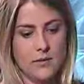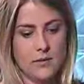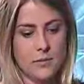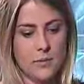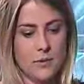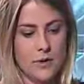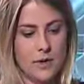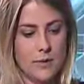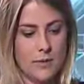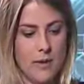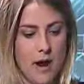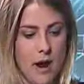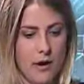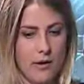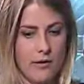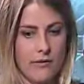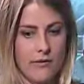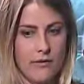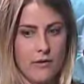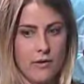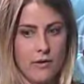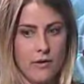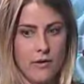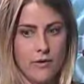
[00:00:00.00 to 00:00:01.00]
it was pretty
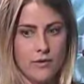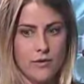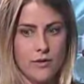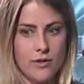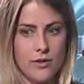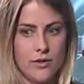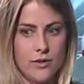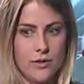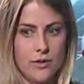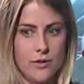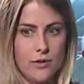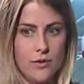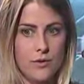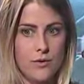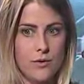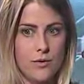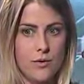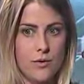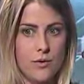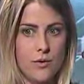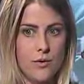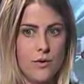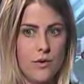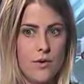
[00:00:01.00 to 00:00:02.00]
powerful
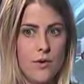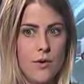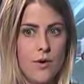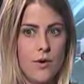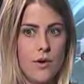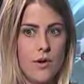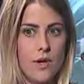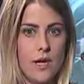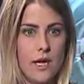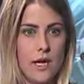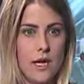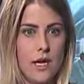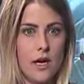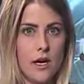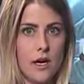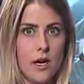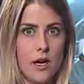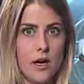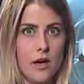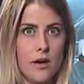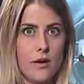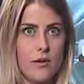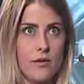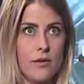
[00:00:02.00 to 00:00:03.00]
to
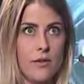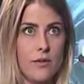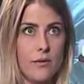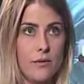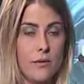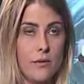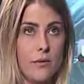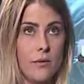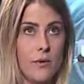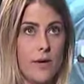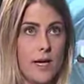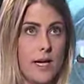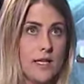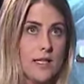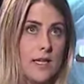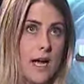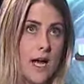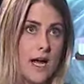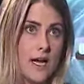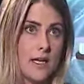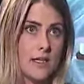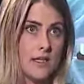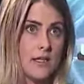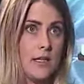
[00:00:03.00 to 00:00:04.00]
hear through
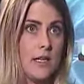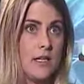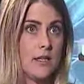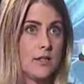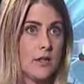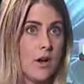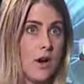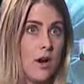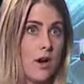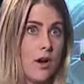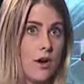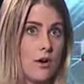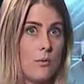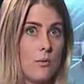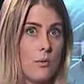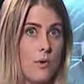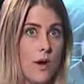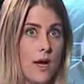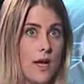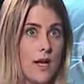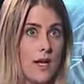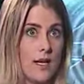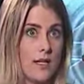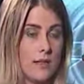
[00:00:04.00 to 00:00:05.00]
his eyes and his heart
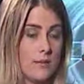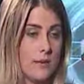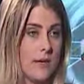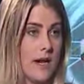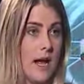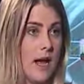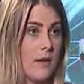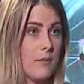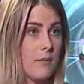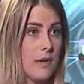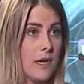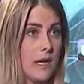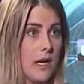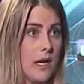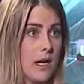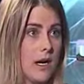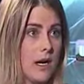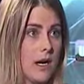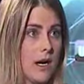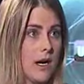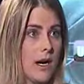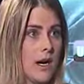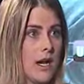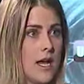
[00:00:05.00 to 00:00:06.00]
what has been happening
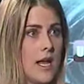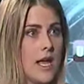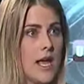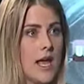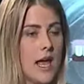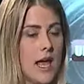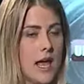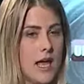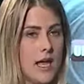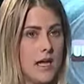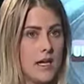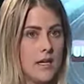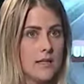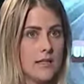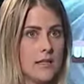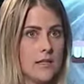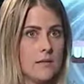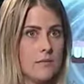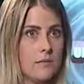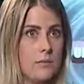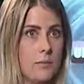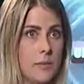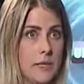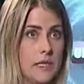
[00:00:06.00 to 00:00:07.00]
here,
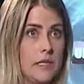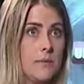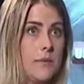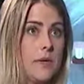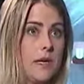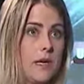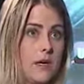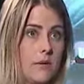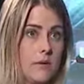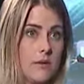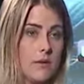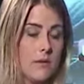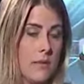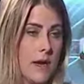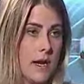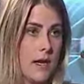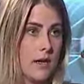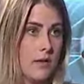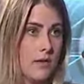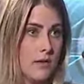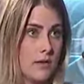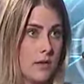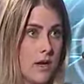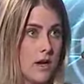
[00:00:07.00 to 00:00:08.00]
and be speaking with a
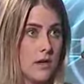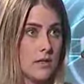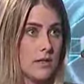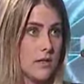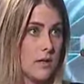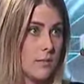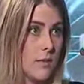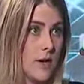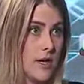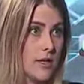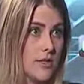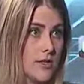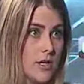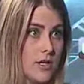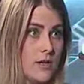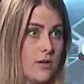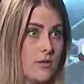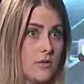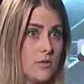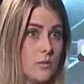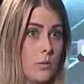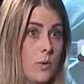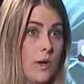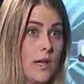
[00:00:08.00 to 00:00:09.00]
man who's lost so much
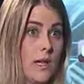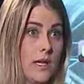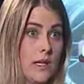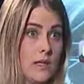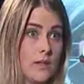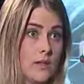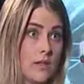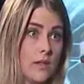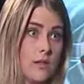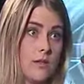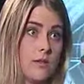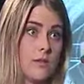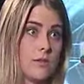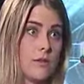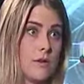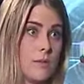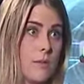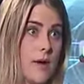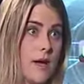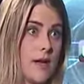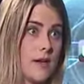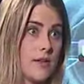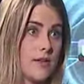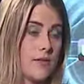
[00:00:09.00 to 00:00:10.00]
and who's willing to lose
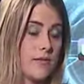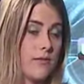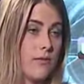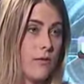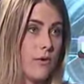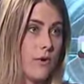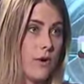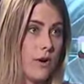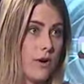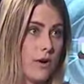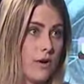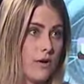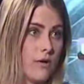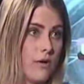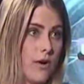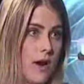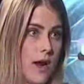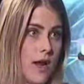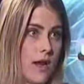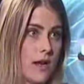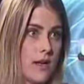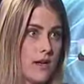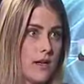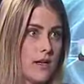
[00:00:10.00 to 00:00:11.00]
so much for
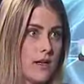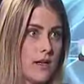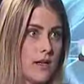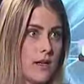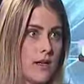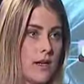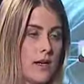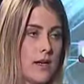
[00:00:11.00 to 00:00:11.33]
Ukraine.